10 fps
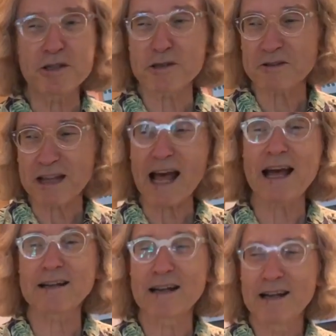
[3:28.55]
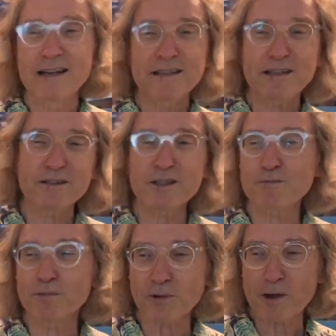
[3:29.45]
They're
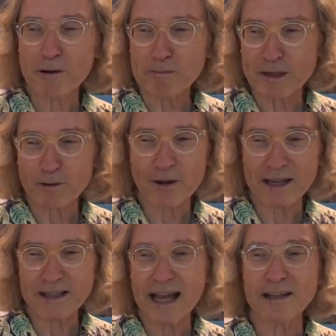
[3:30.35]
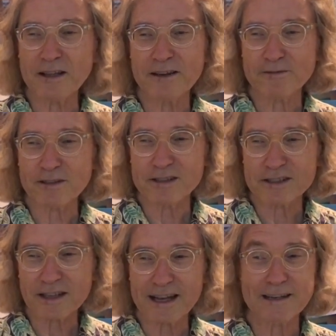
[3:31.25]
just blowing me away at that level.
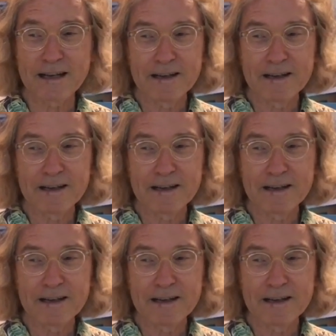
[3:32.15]
It's like,